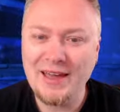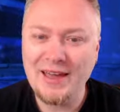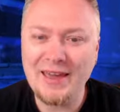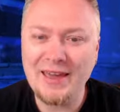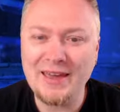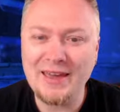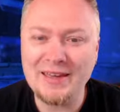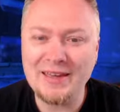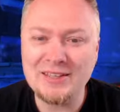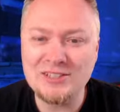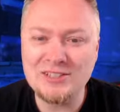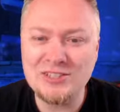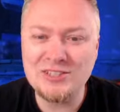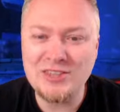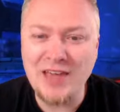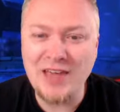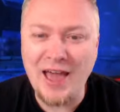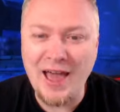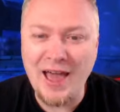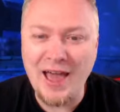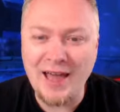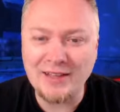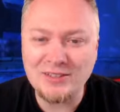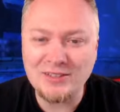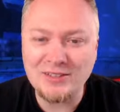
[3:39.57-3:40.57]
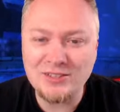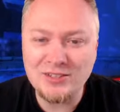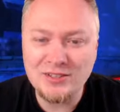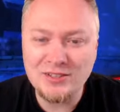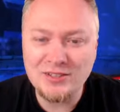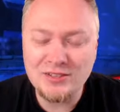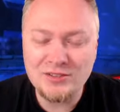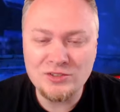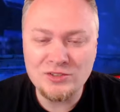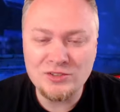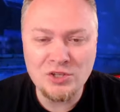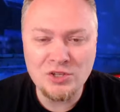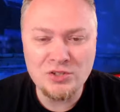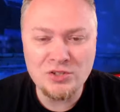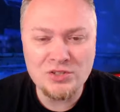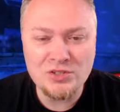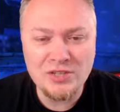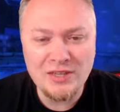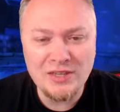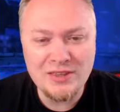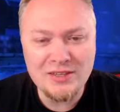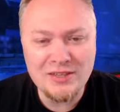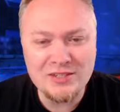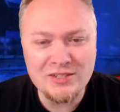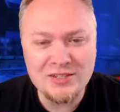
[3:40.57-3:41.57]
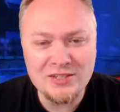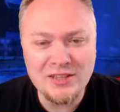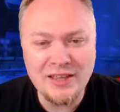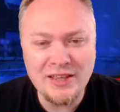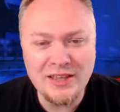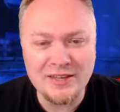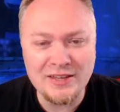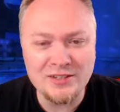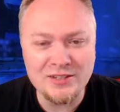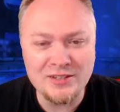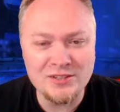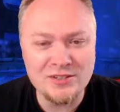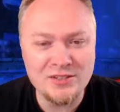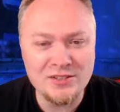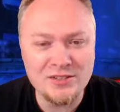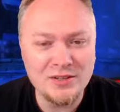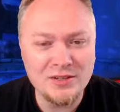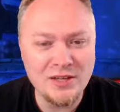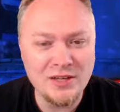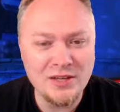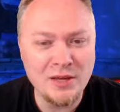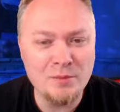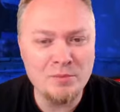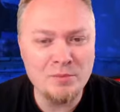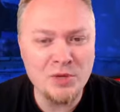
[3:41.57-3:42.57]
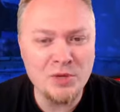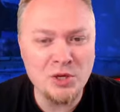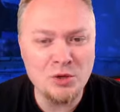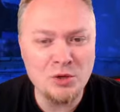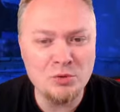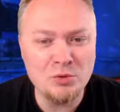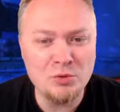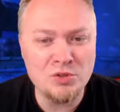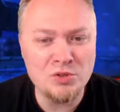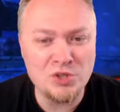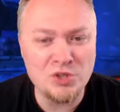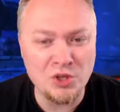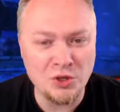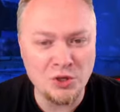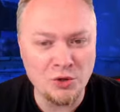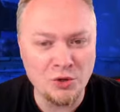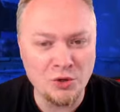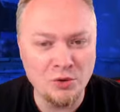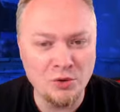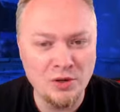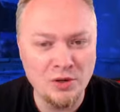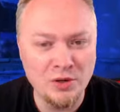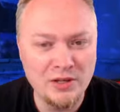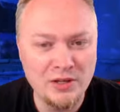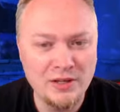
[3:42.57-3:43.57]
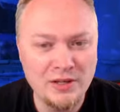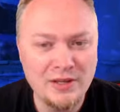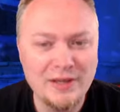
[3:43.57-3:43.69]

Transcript: is that, do you see this list? Immune to.